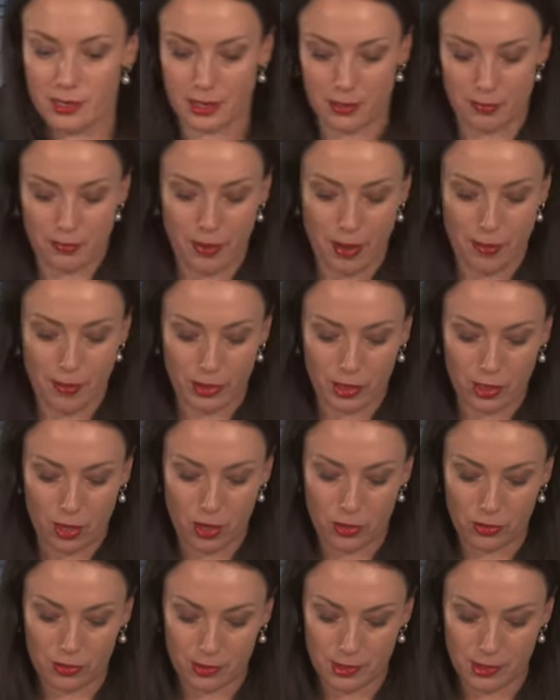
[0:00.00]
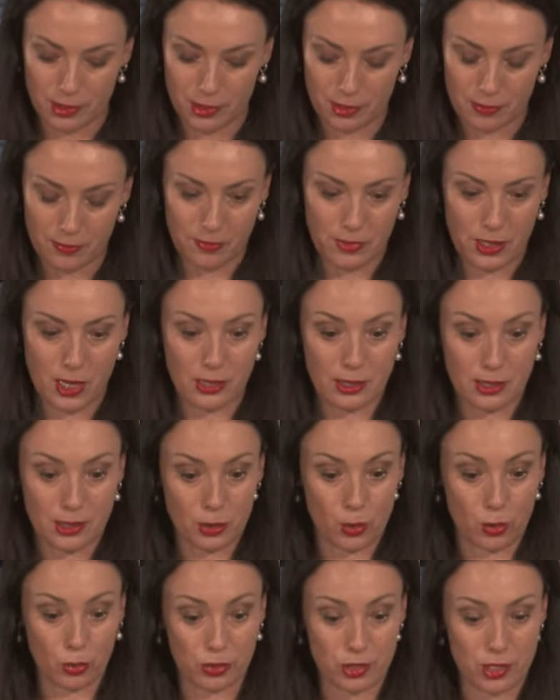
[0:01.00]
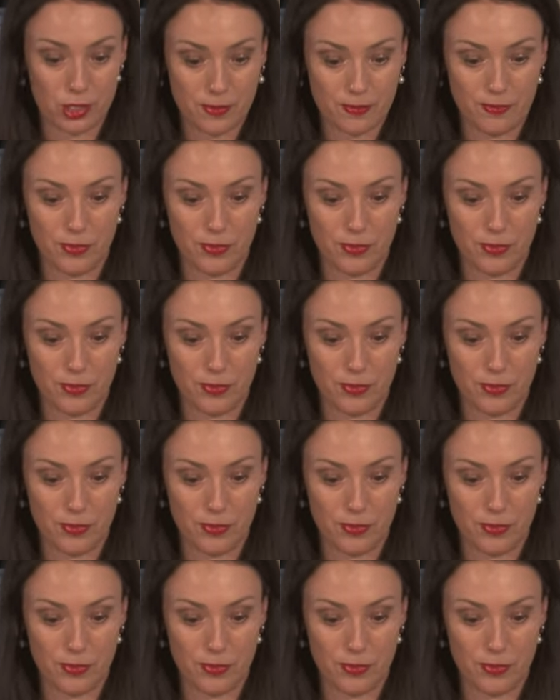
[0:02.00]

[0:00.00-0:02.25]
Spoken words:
some peppercorns and salt.